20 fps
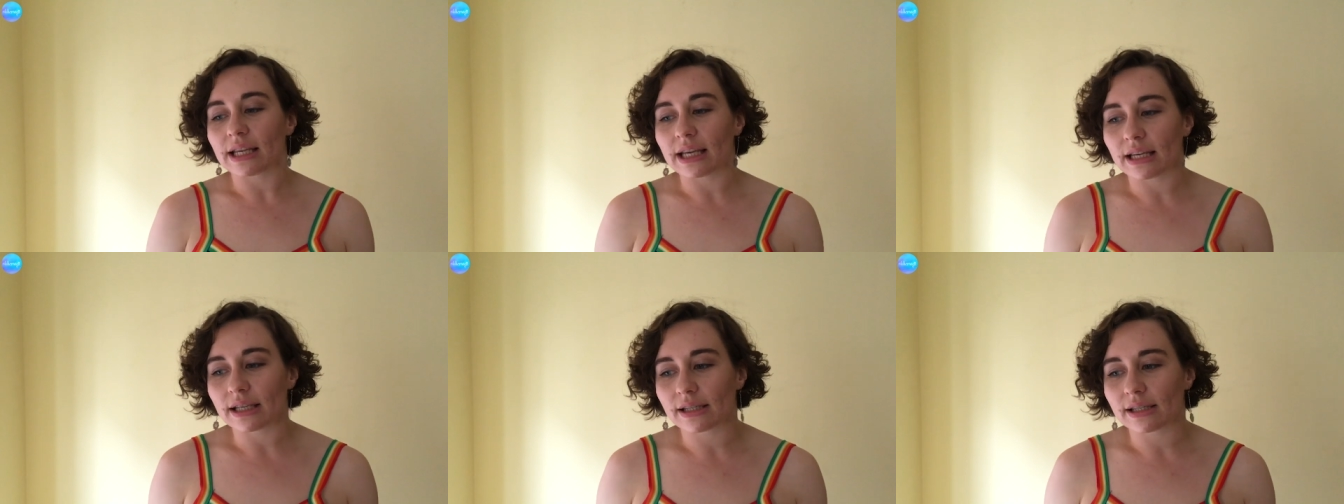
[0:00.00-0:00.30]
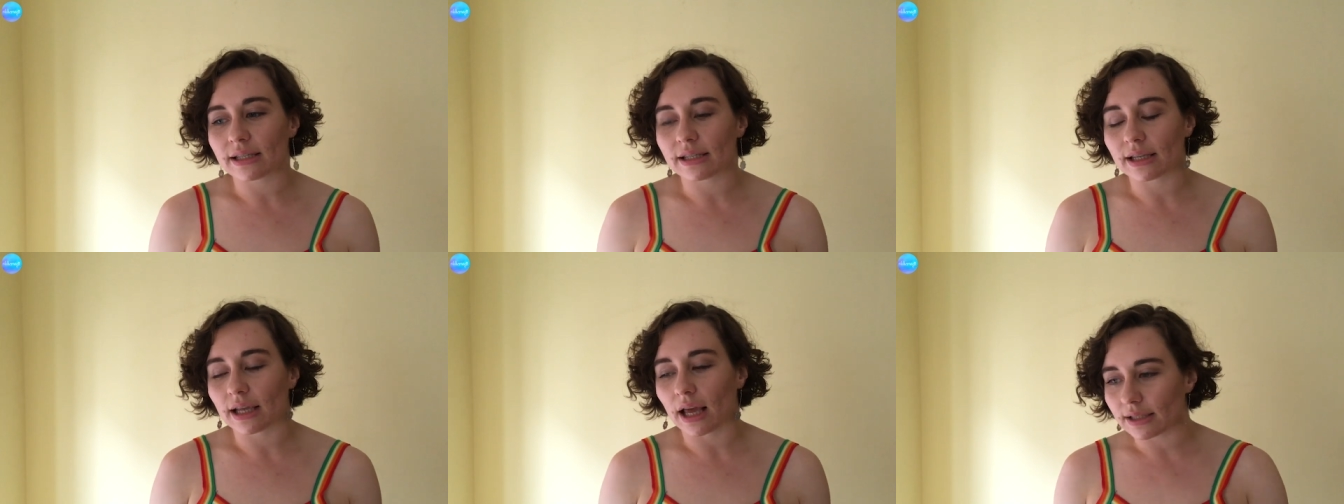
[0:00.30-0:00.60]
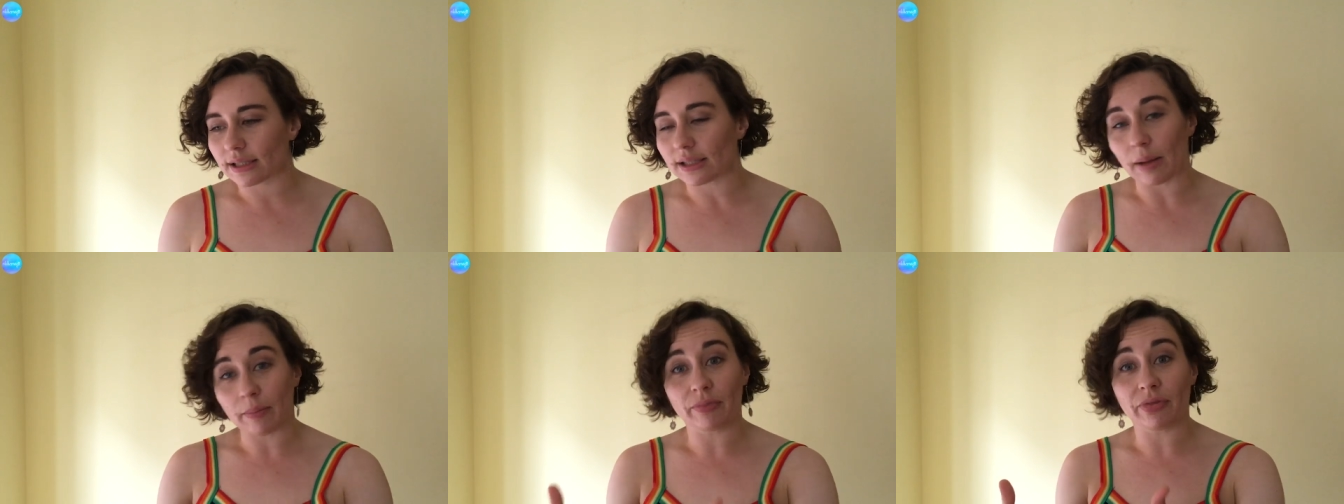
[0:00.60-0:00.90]
is
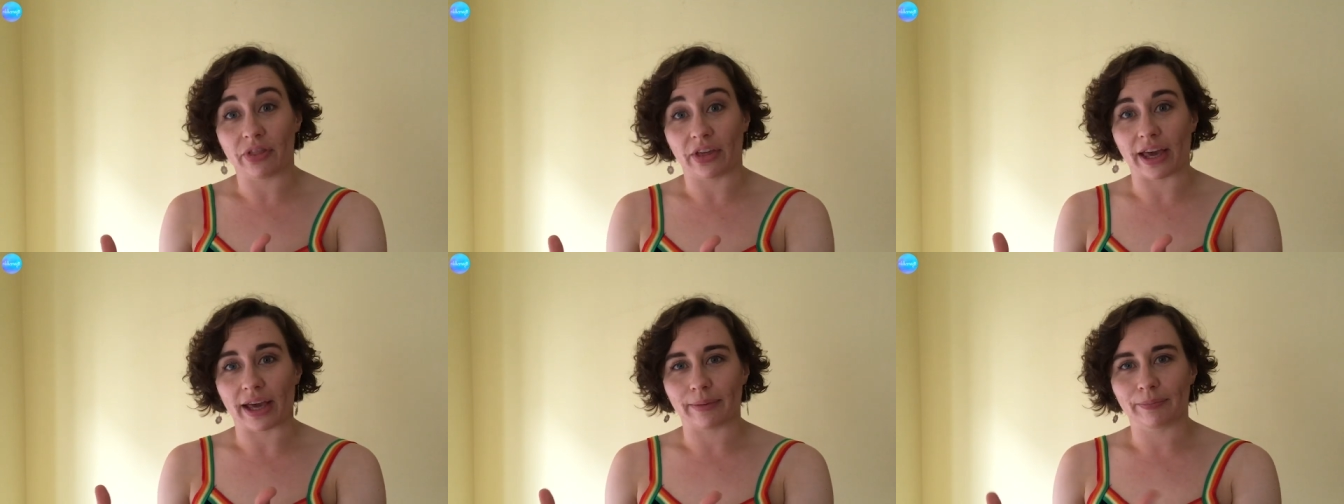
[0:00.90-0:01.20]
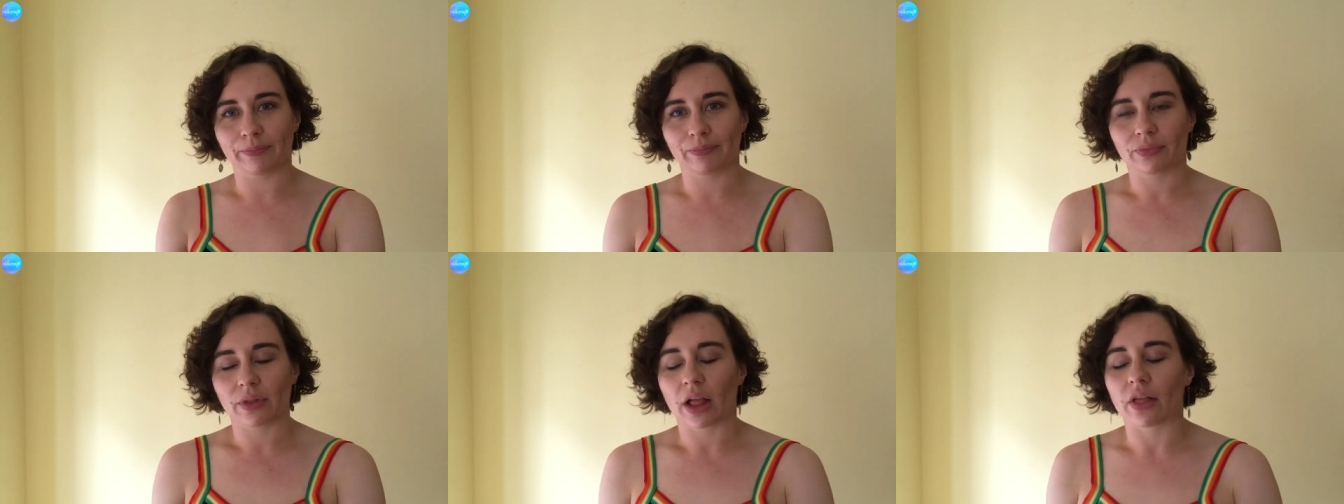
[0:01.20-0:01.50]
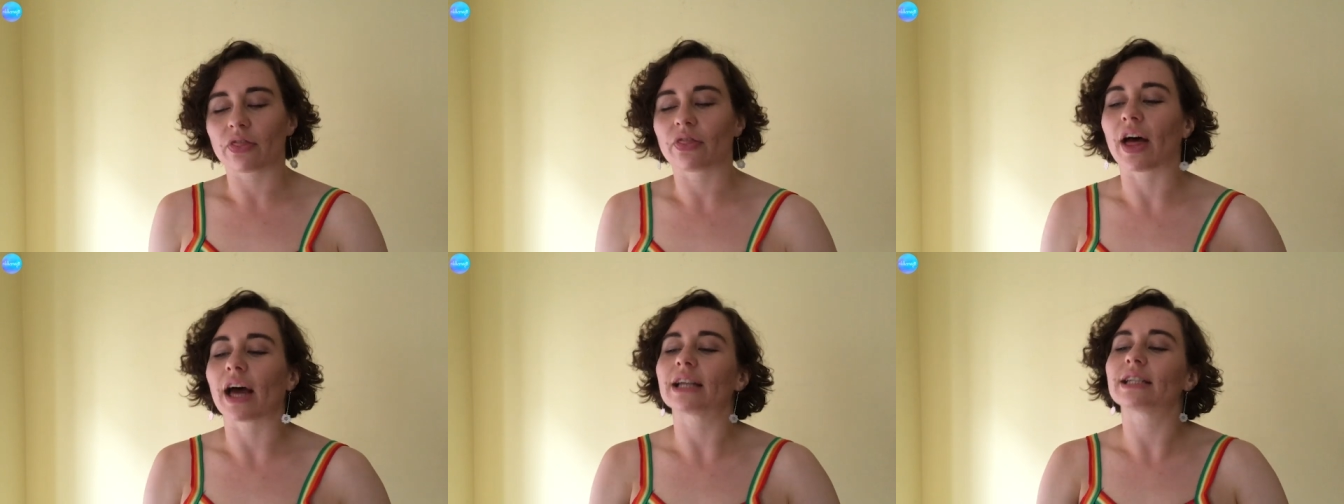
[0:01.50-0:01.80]
something
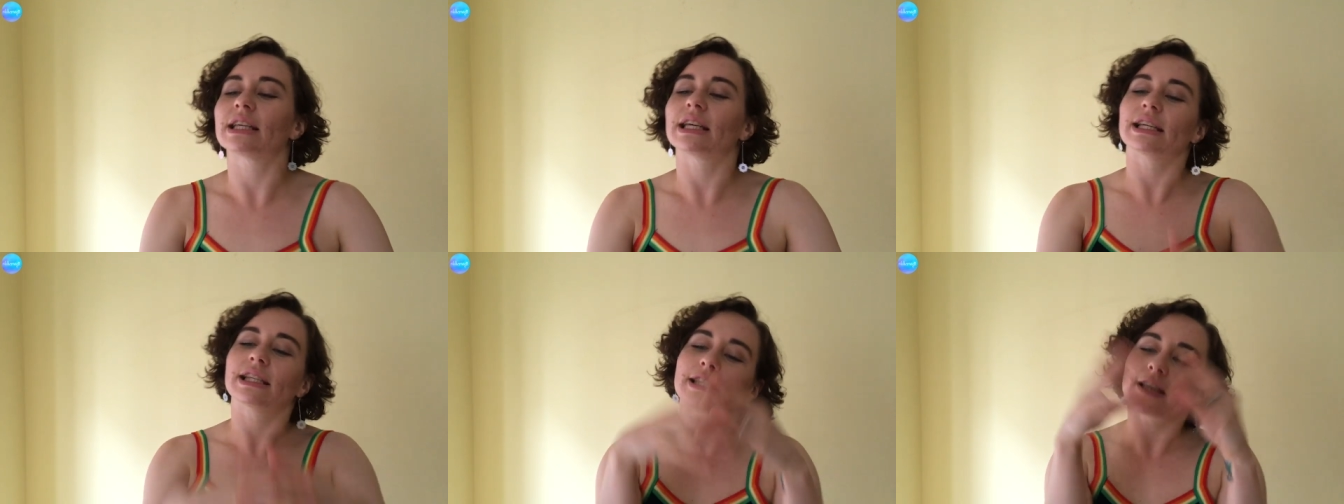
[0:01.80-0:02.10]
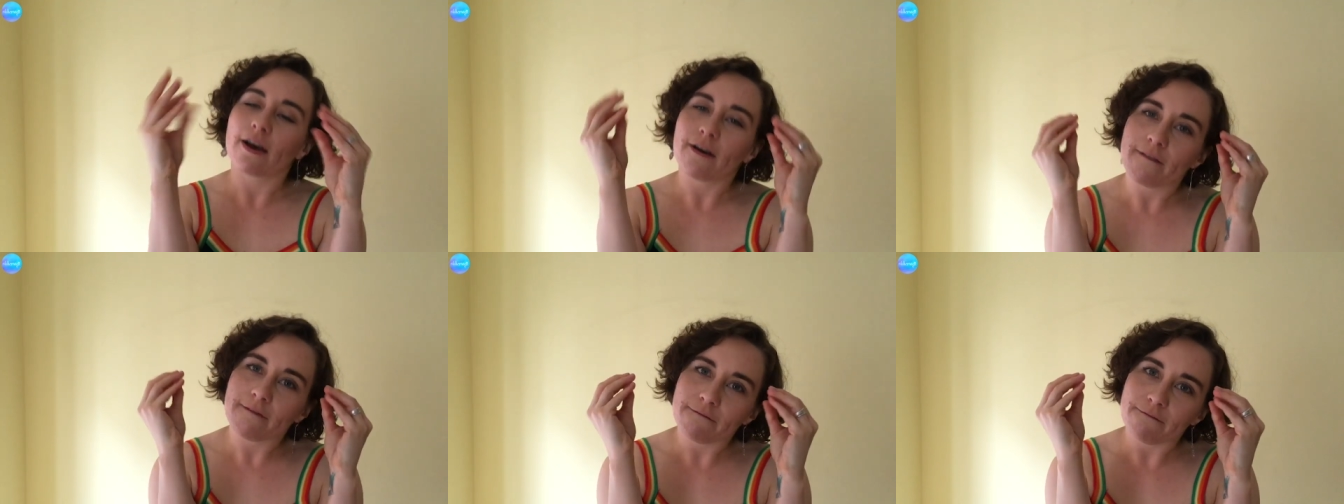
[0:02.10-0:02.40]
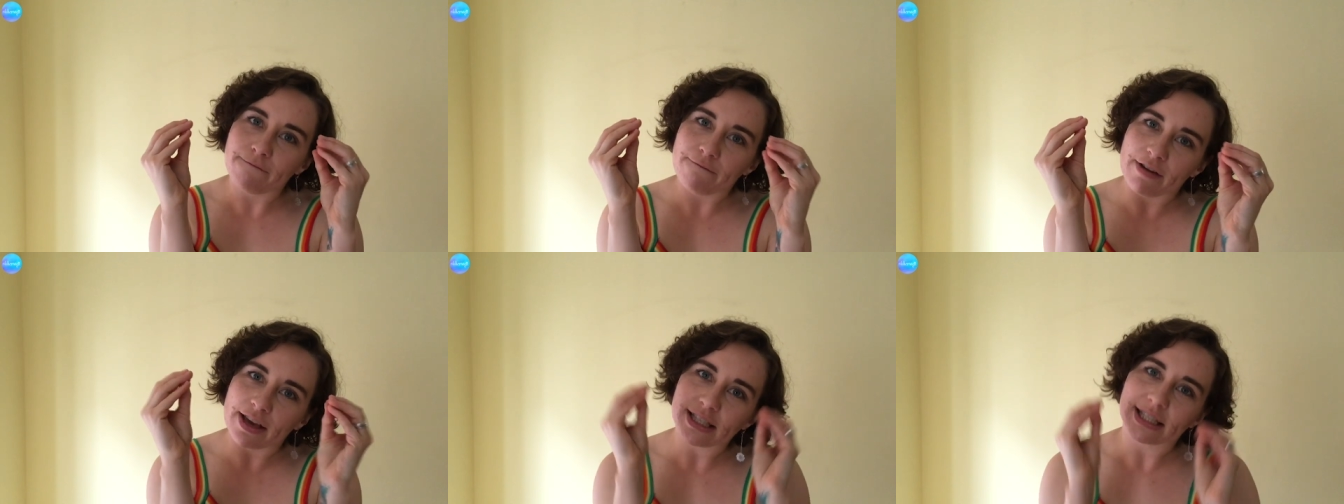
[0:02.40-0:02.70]
that is
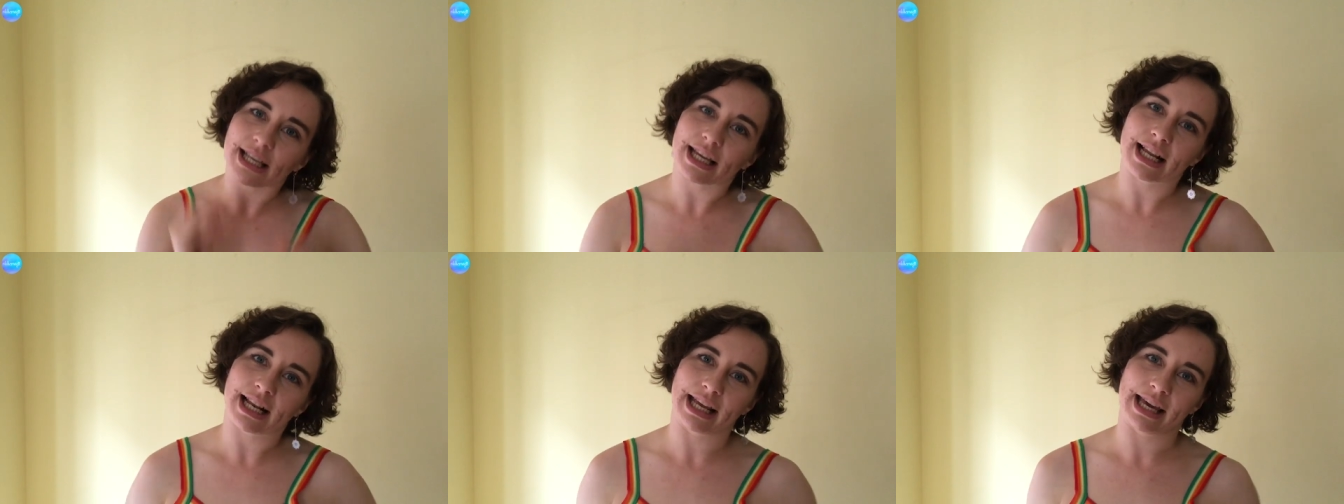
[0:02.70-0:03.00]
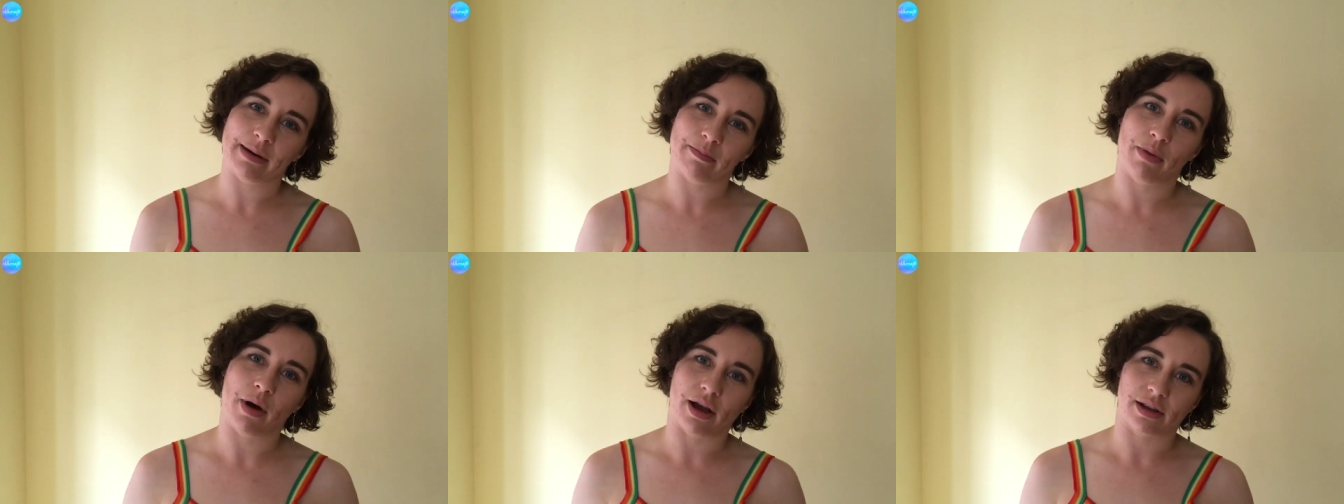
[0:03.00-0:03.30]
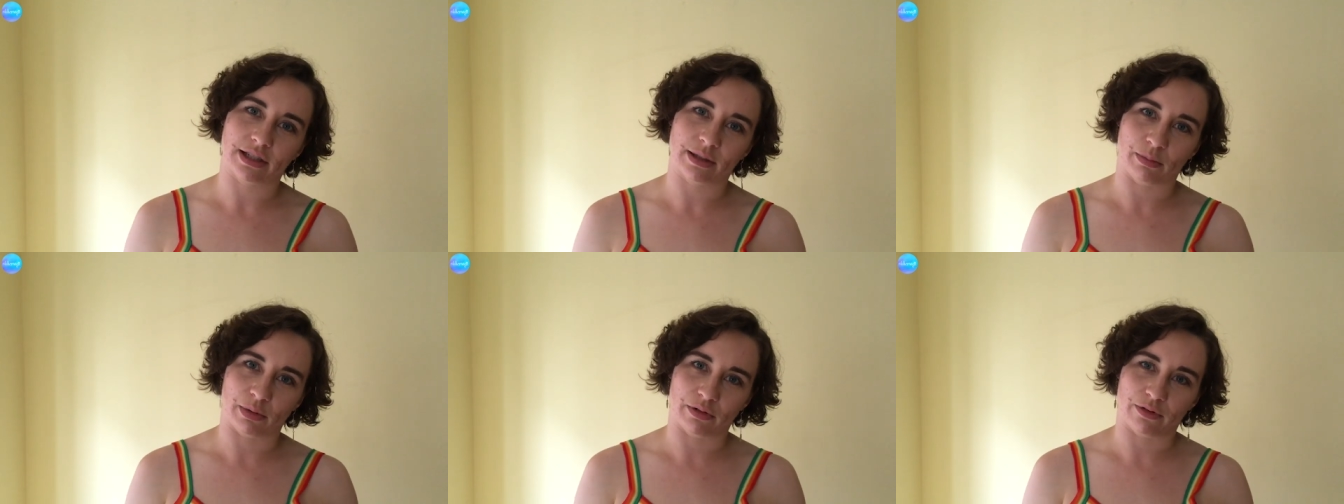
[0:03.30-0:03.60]
physically
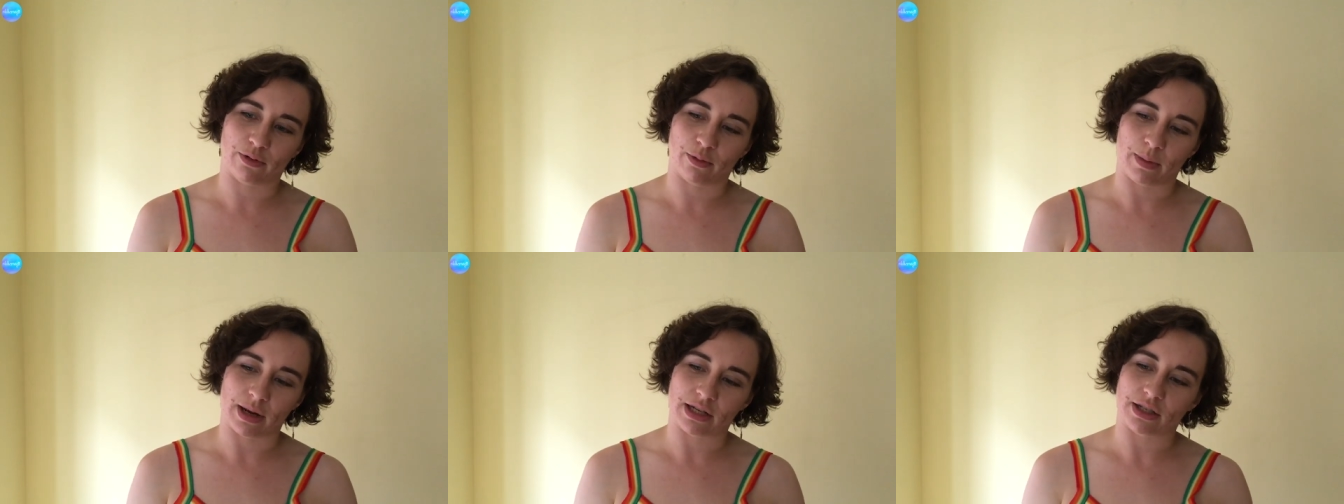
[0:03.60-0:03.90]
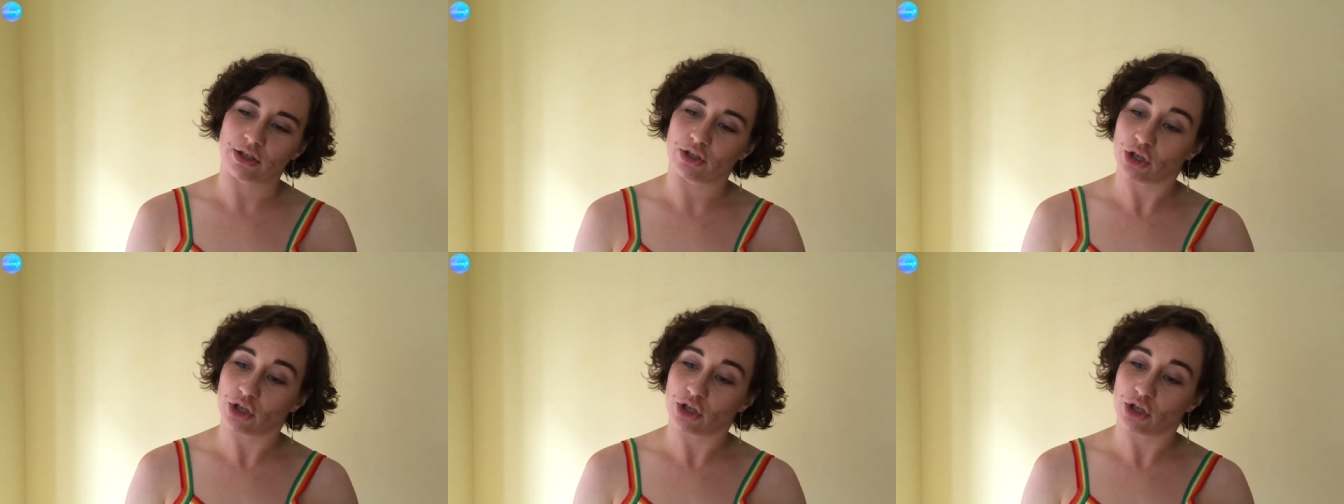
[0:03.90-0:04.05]
impossible for me to